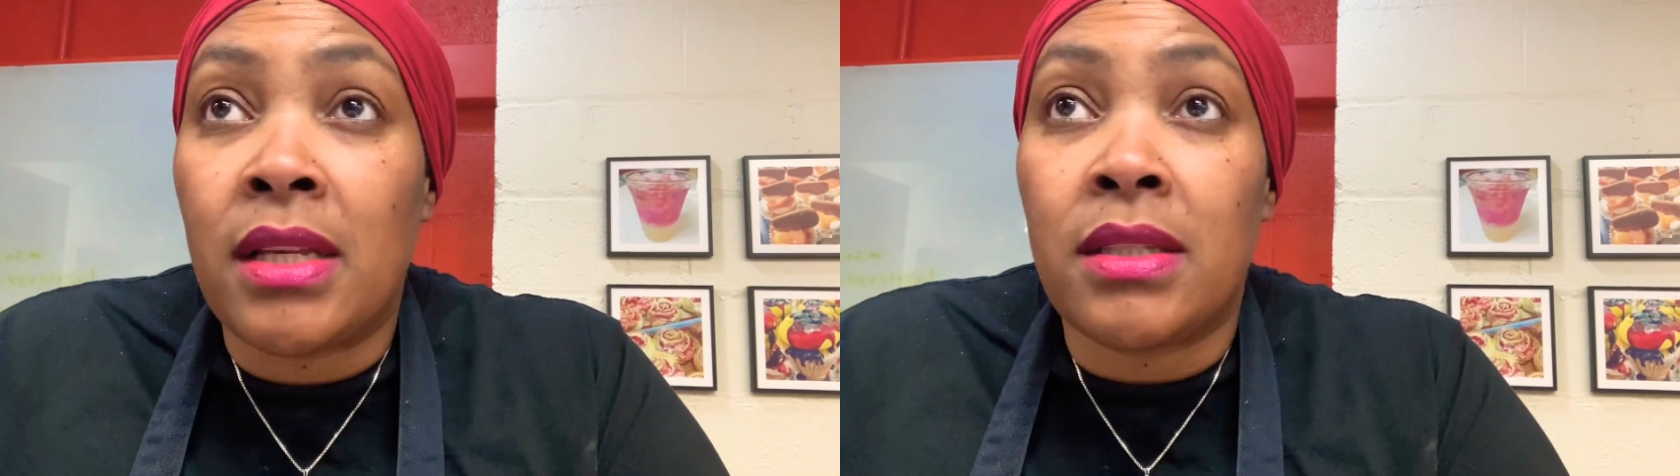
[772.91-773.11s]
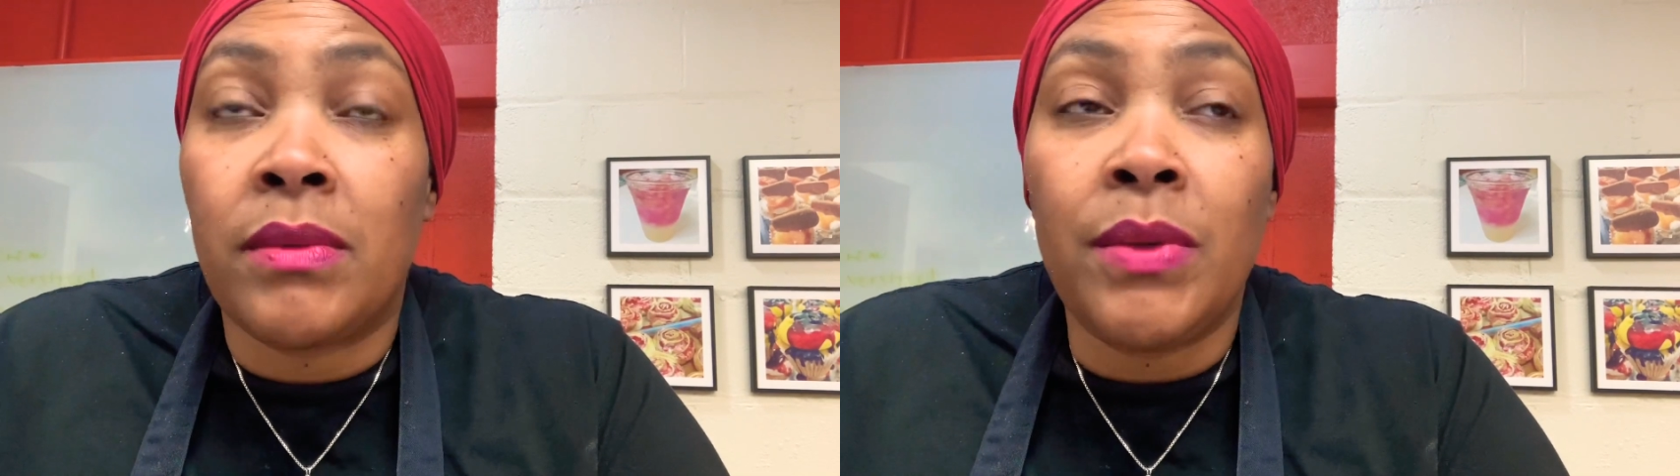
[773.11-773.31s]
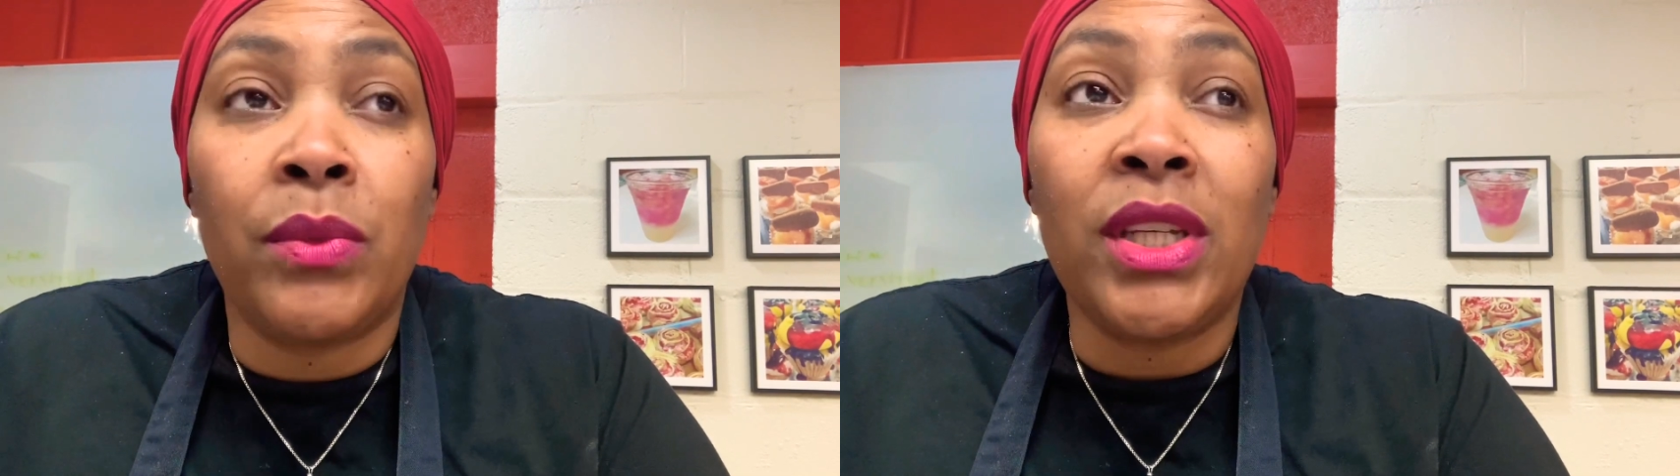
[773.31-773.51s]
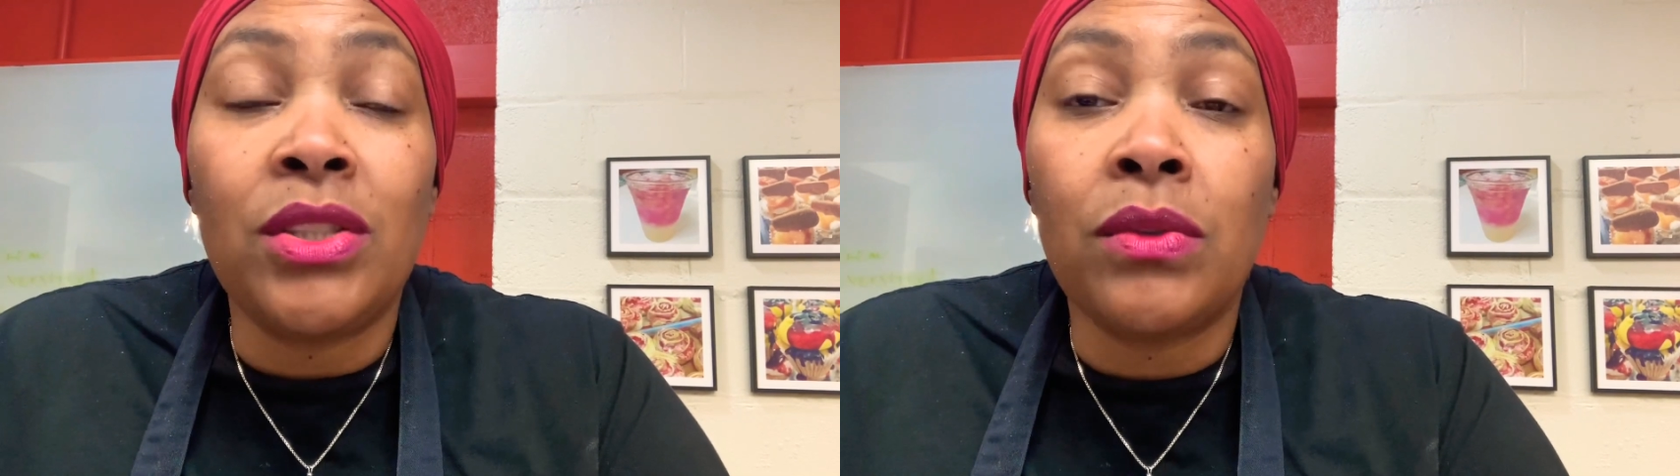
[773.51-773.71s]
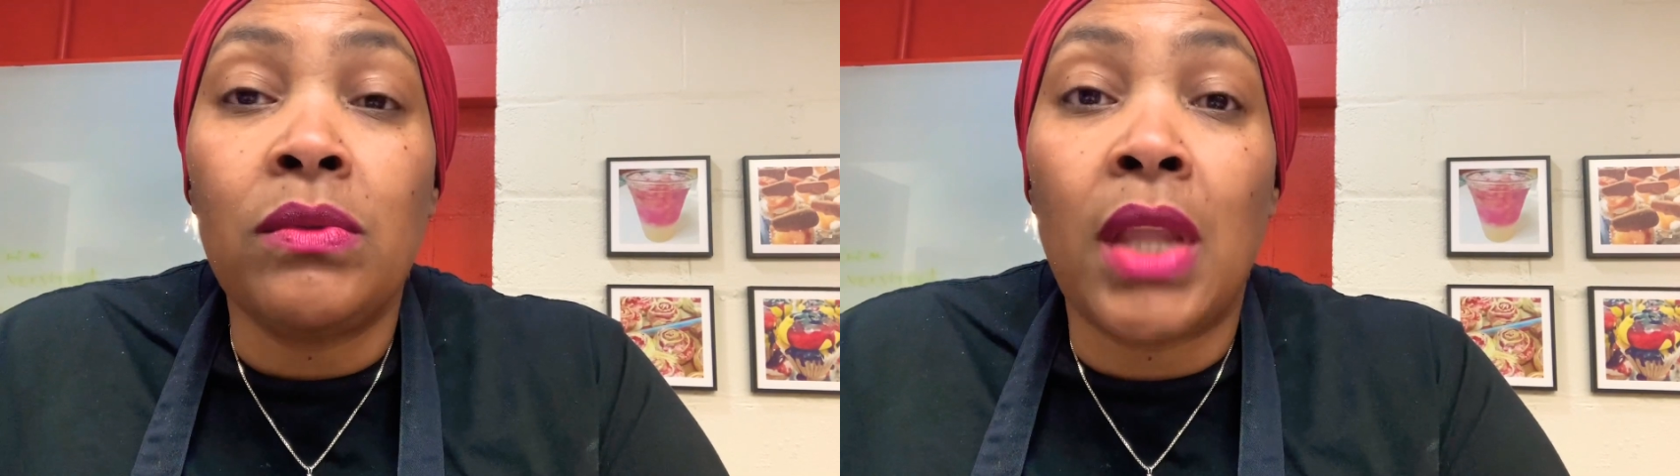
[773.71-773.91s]
We
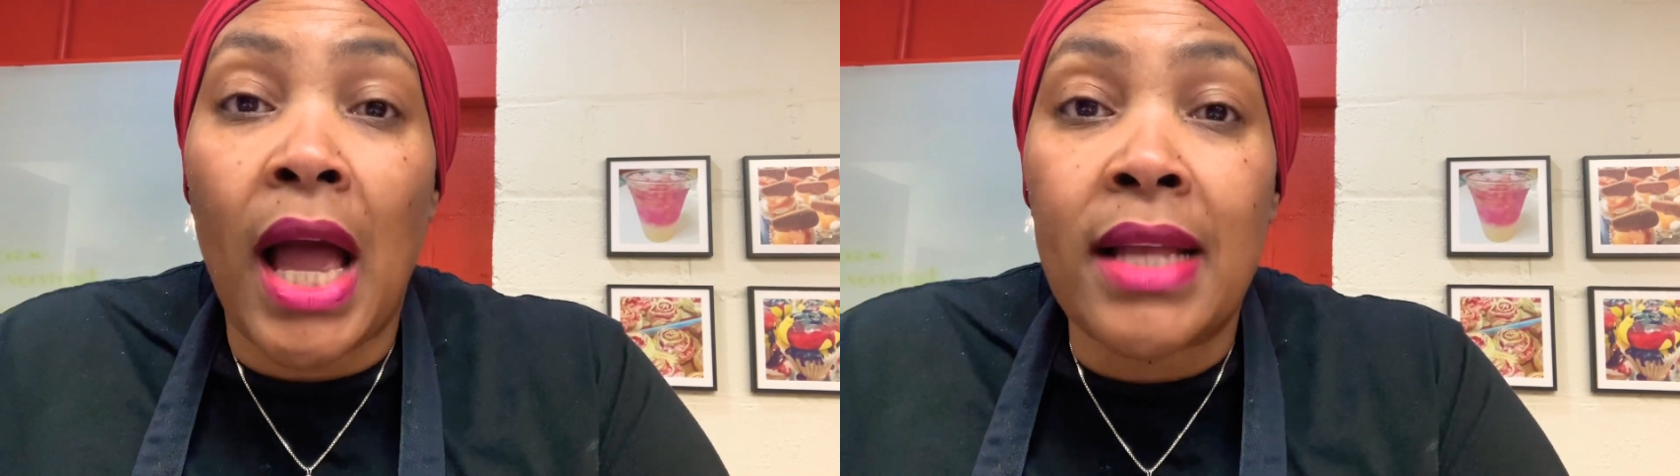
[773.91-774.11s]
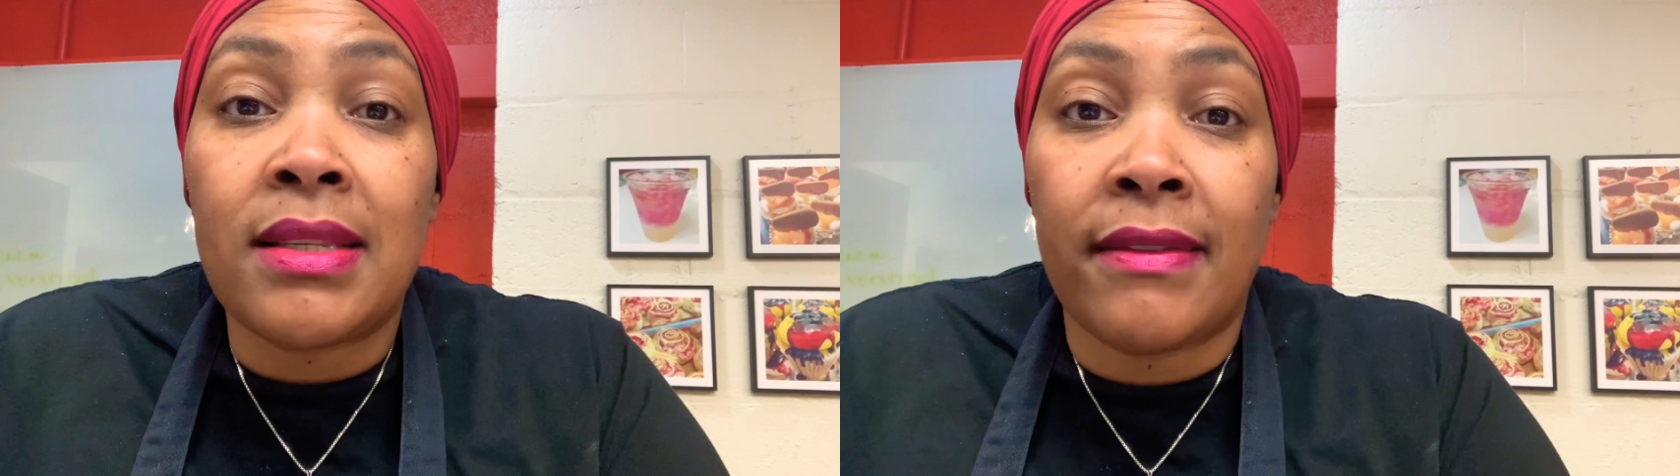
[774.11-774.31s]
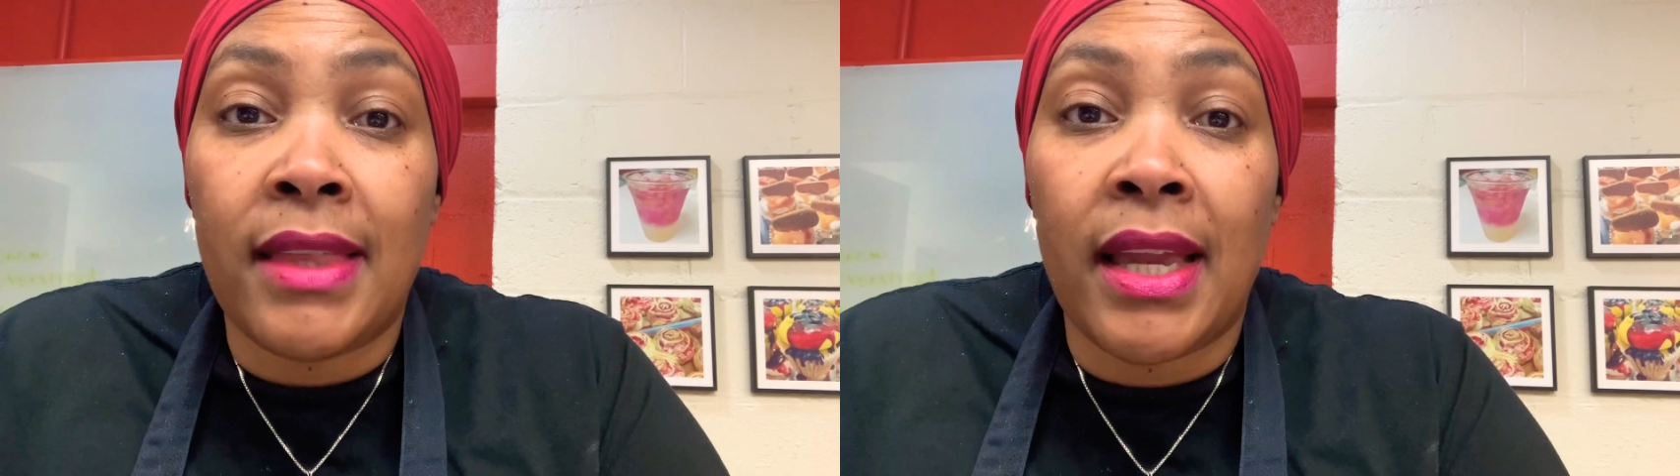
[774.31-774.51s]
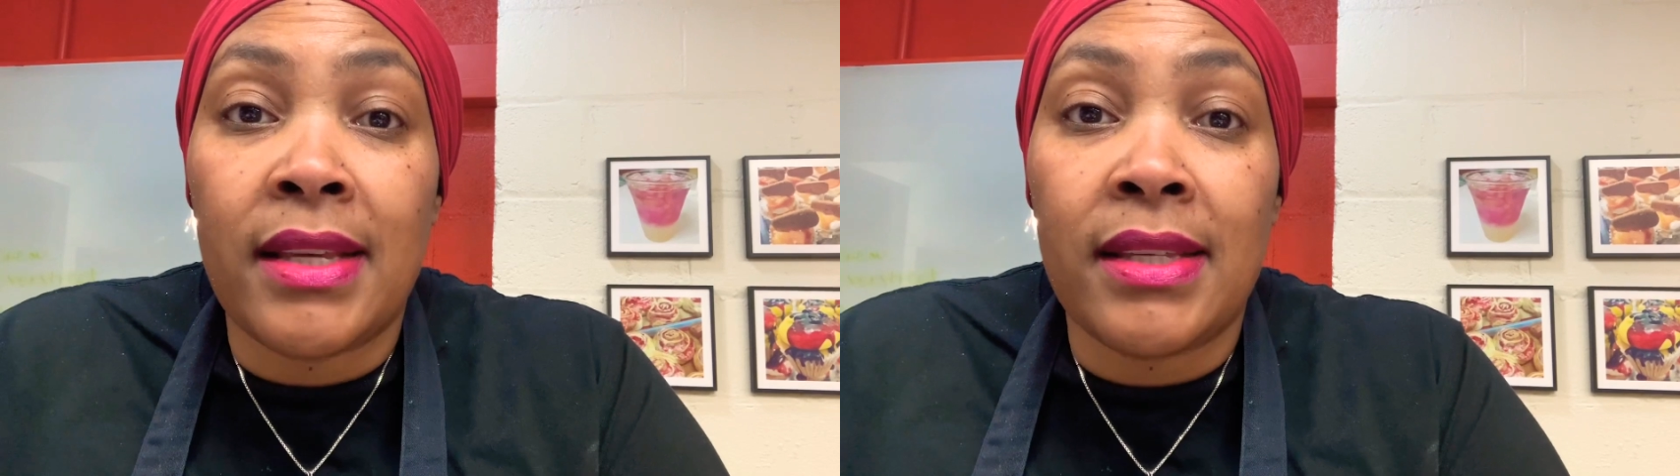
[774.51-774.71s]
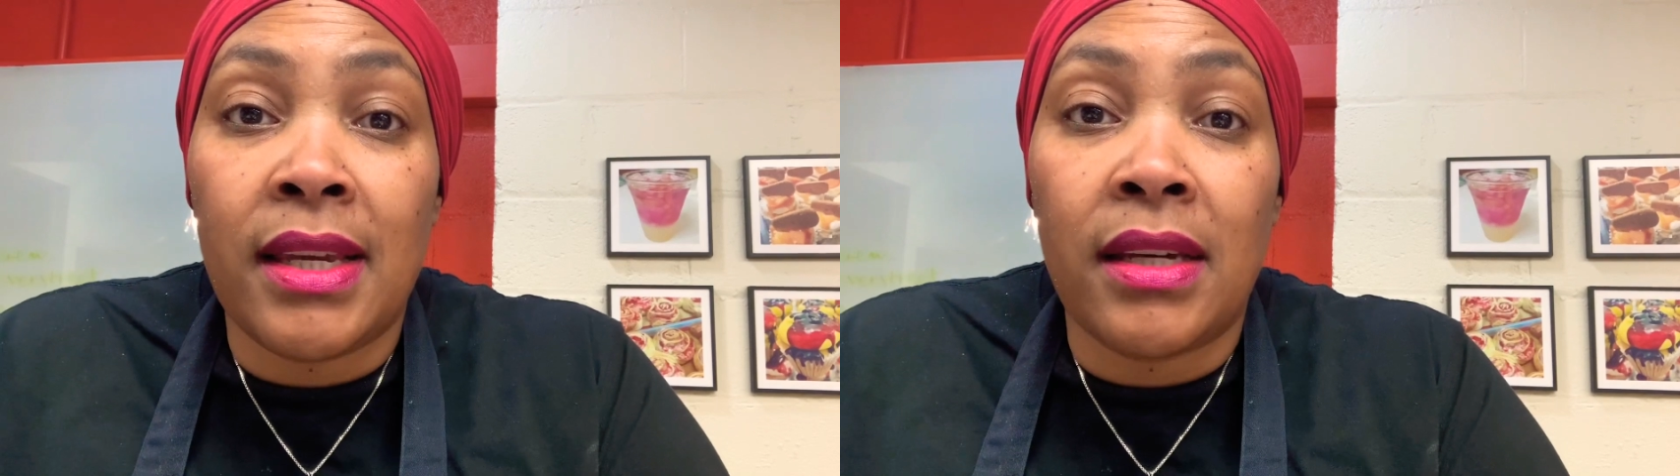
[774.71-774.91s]
do lots of things
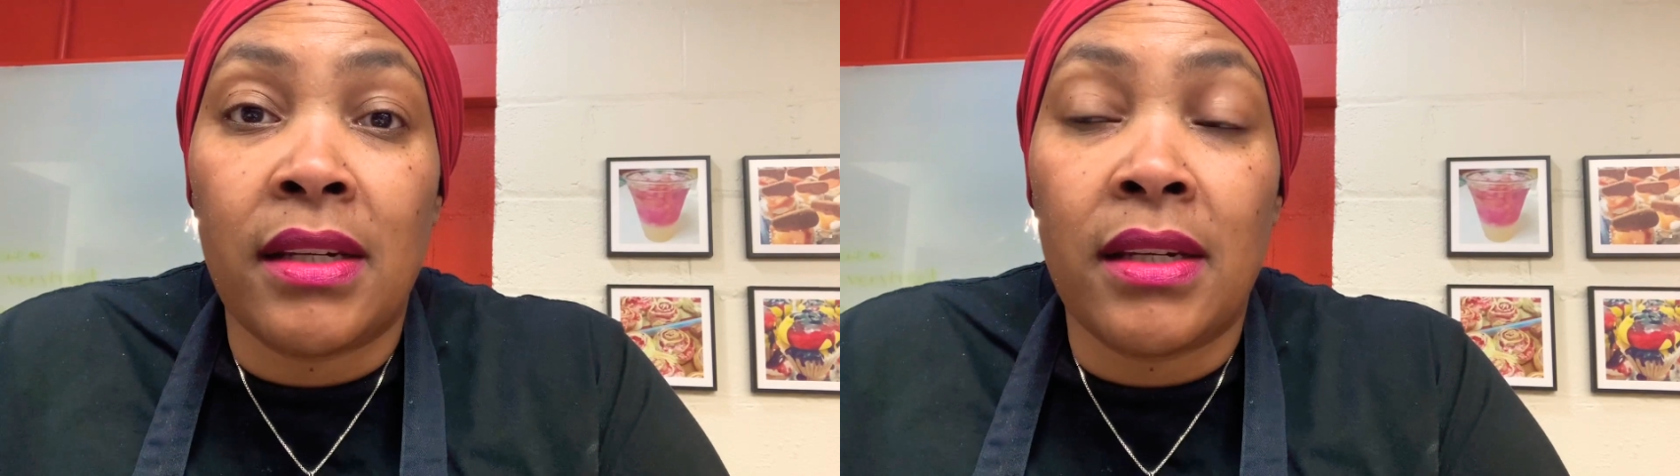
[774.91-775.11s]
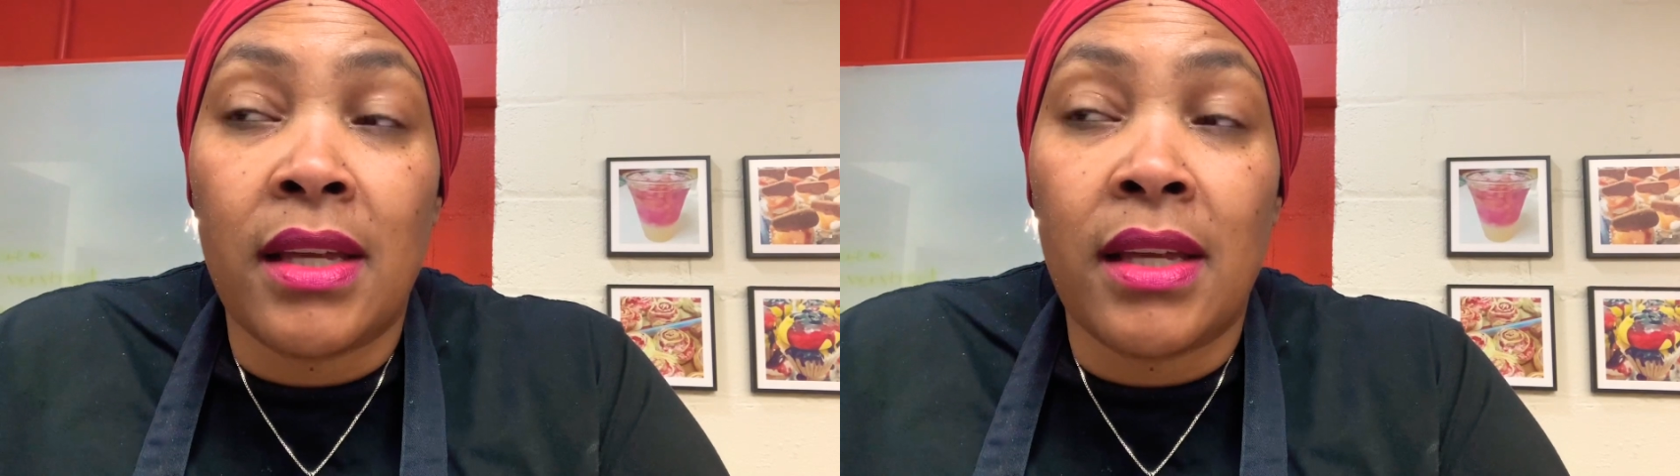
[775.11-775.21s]
here,